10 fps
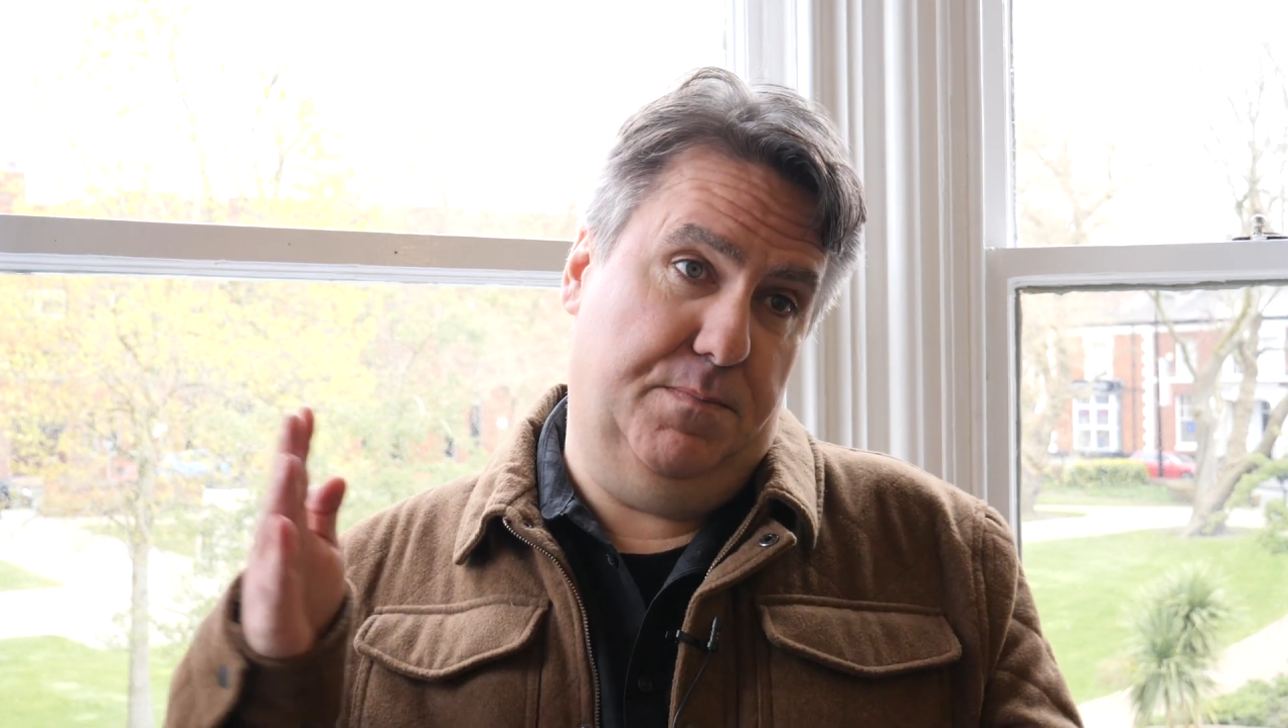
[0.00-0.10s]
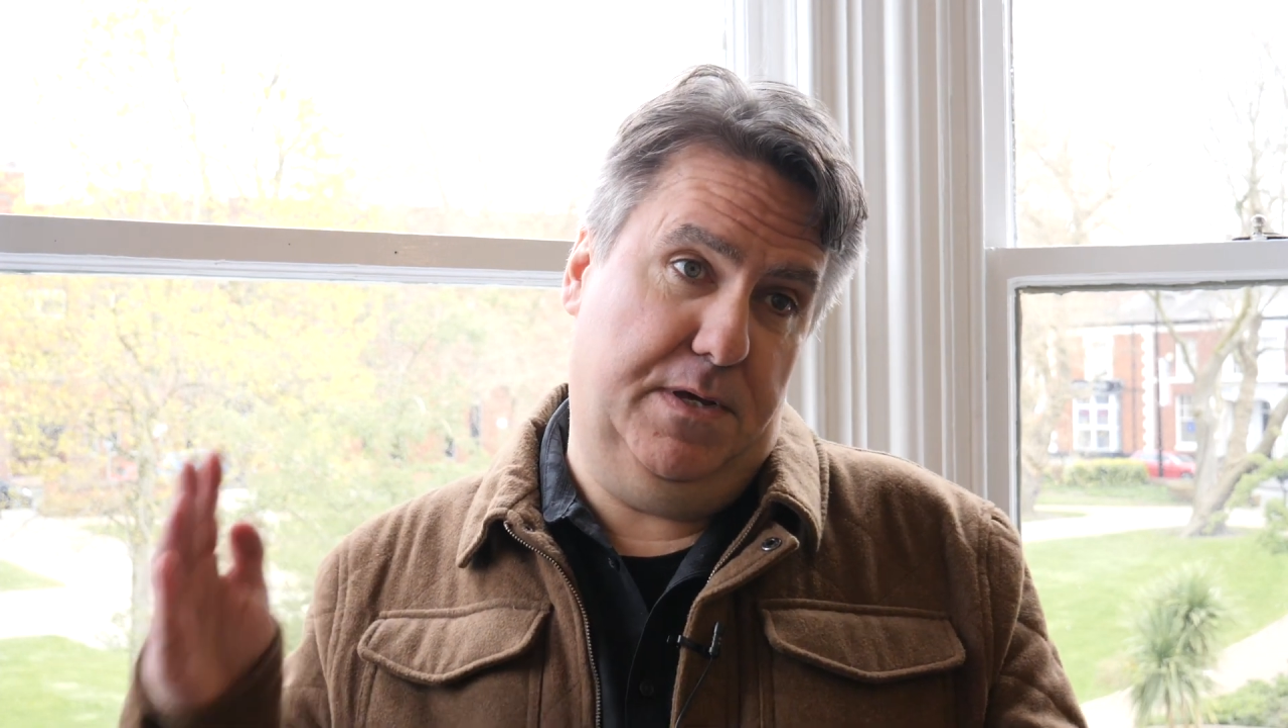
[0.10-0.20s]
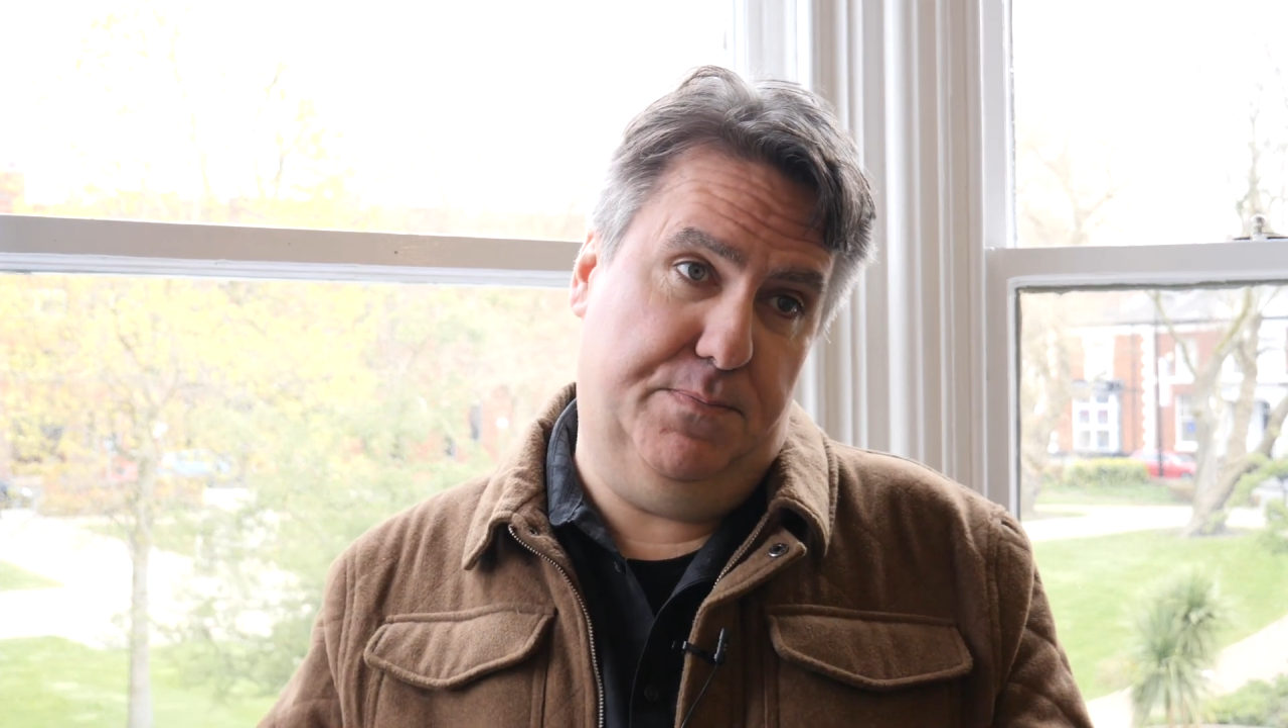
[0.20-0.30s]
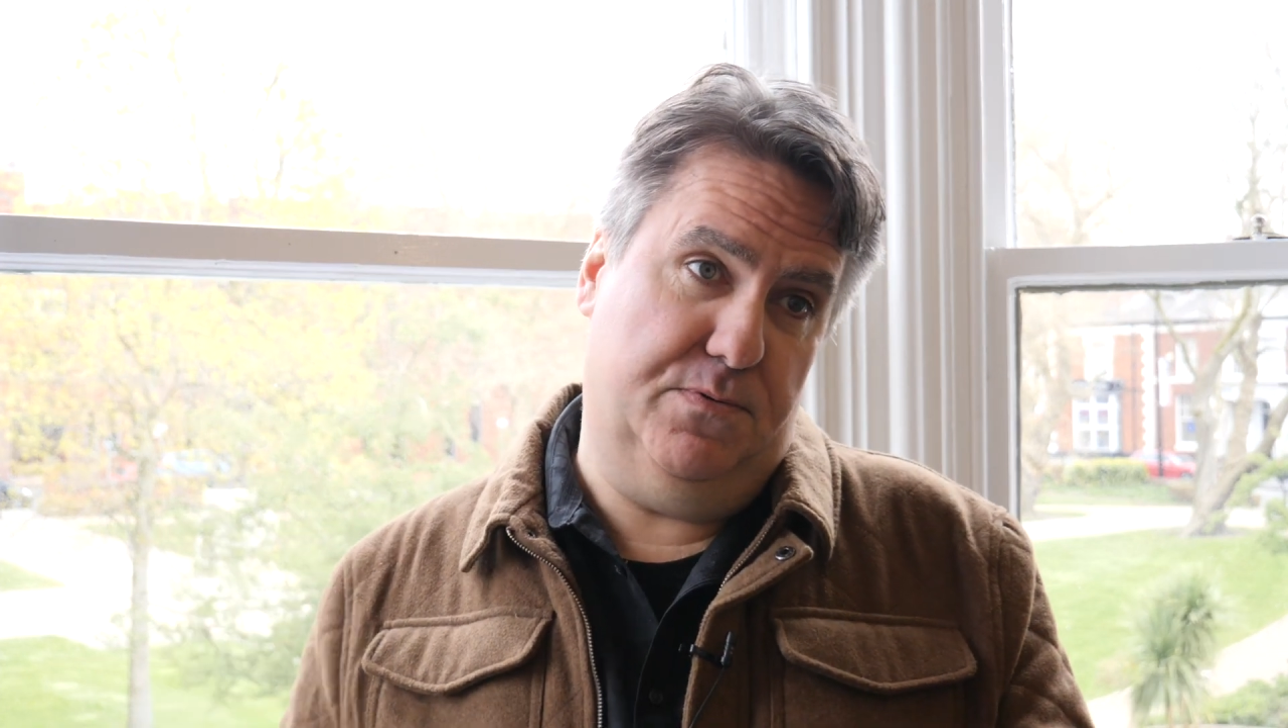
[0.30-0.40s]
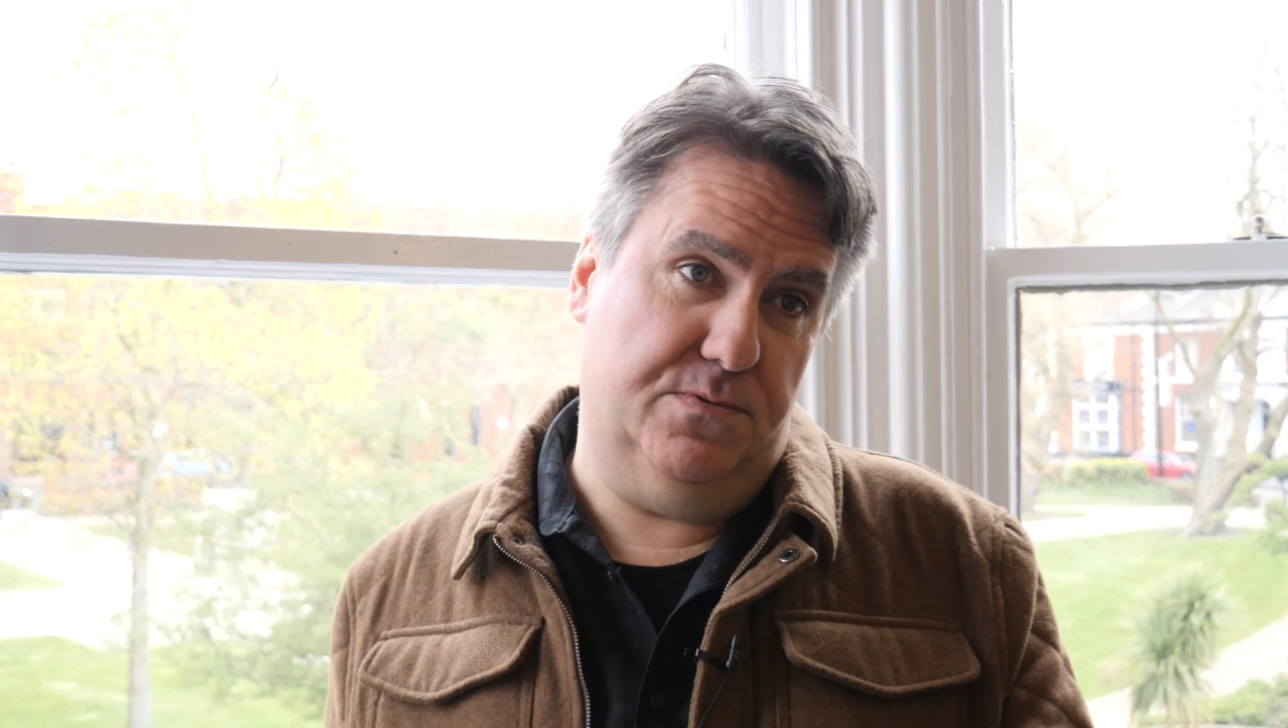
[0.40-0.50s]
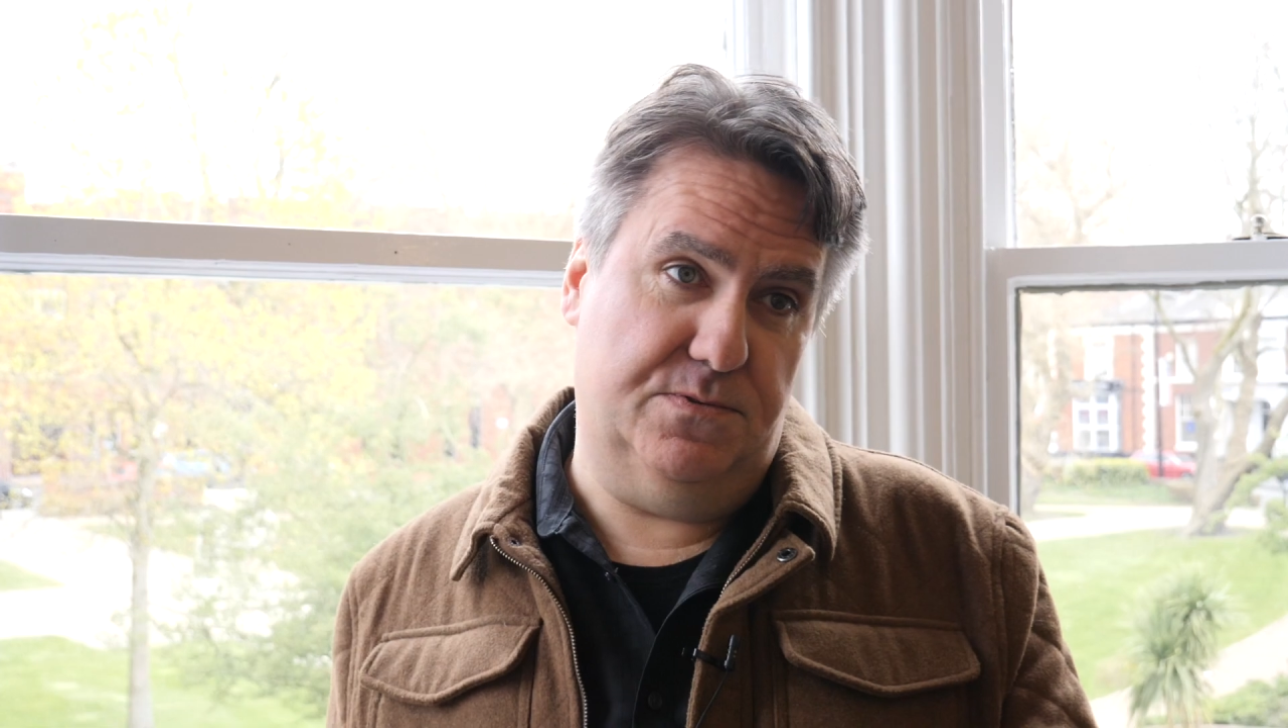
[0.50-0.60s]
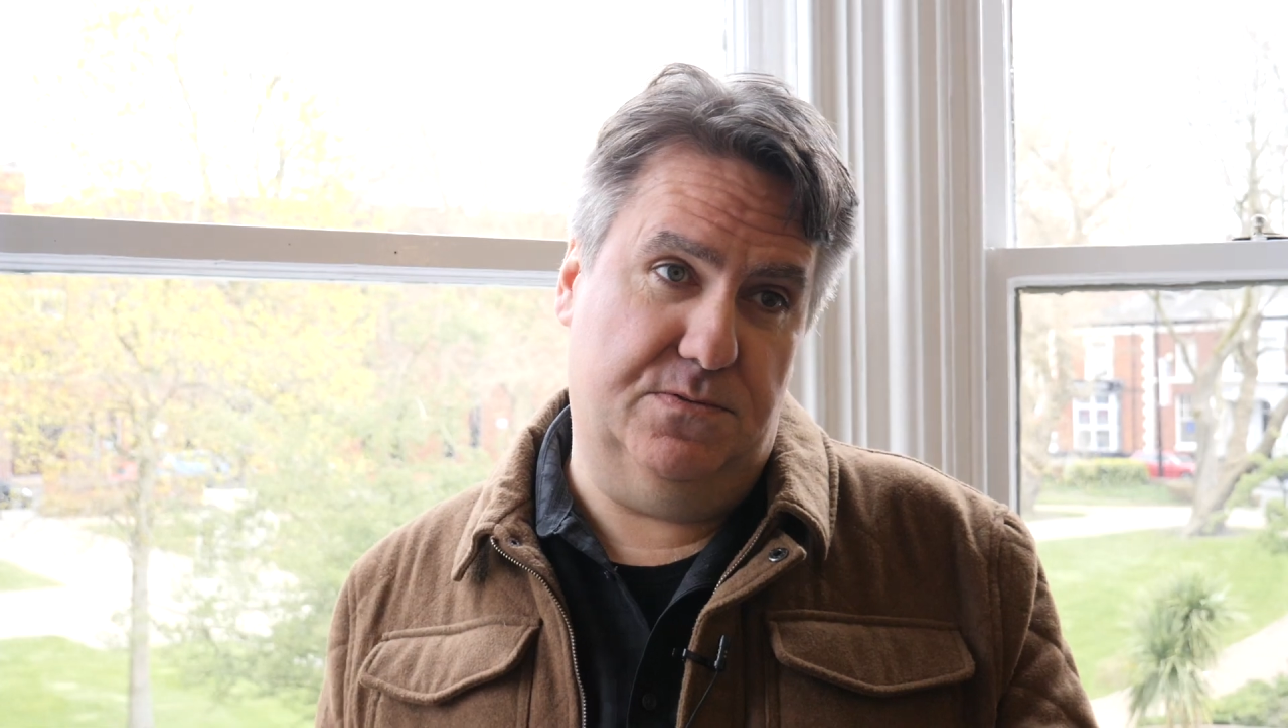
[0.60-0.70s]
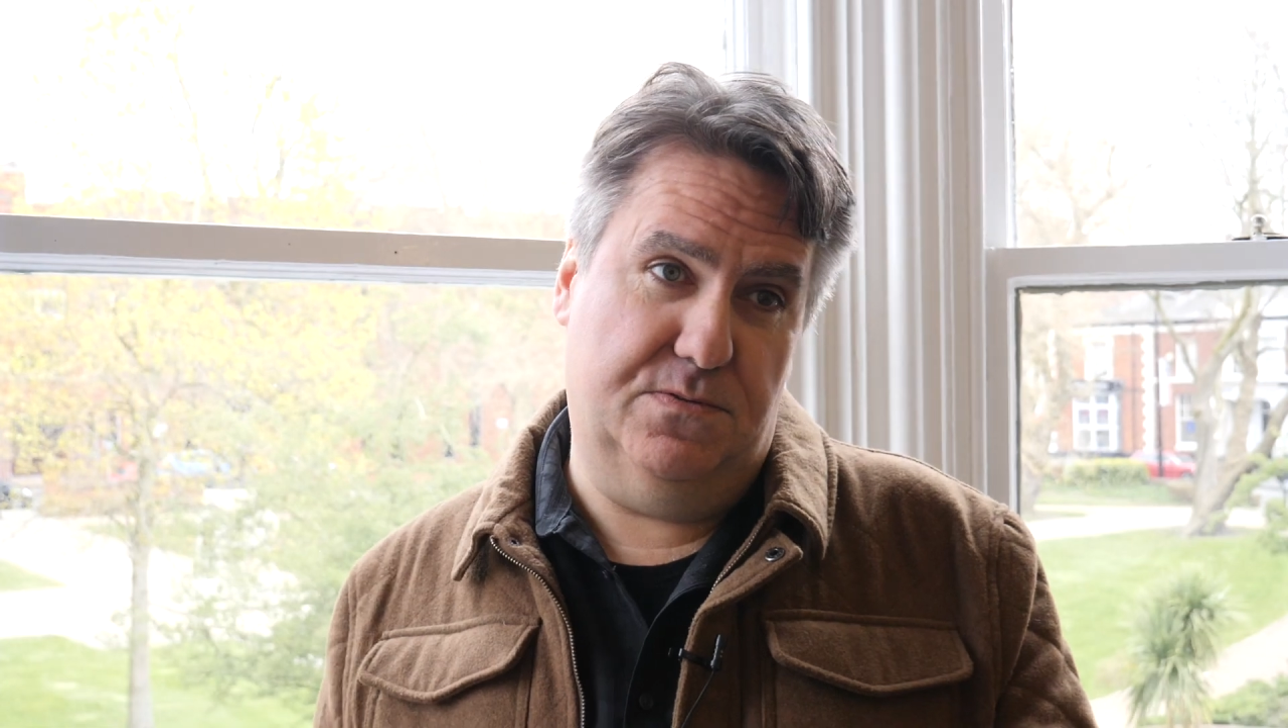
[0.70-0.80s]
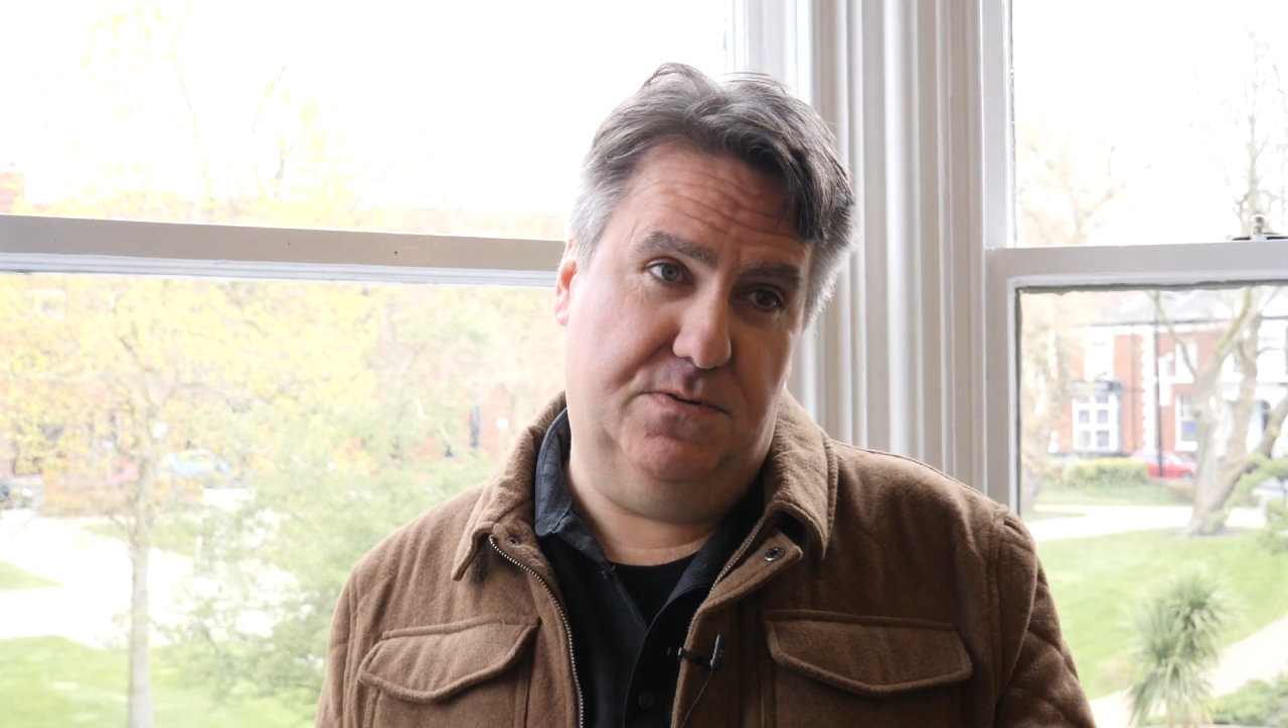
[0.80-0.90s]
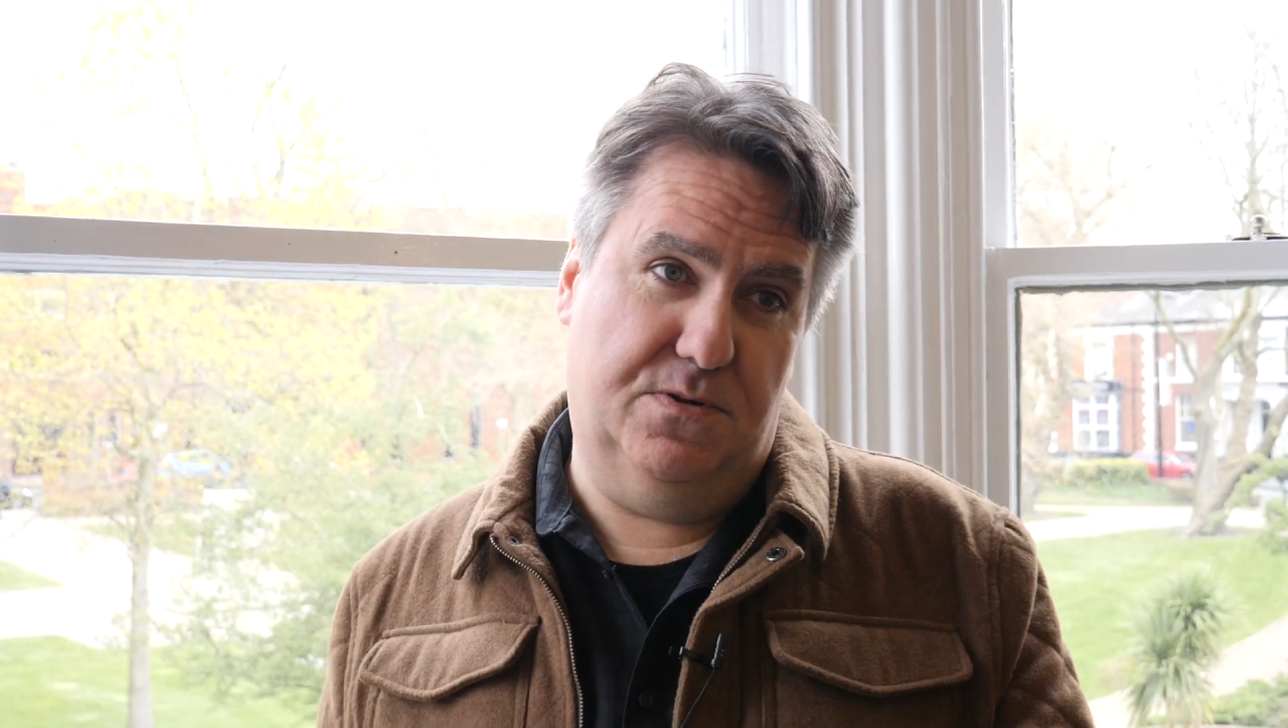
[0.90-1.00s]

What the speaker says: people's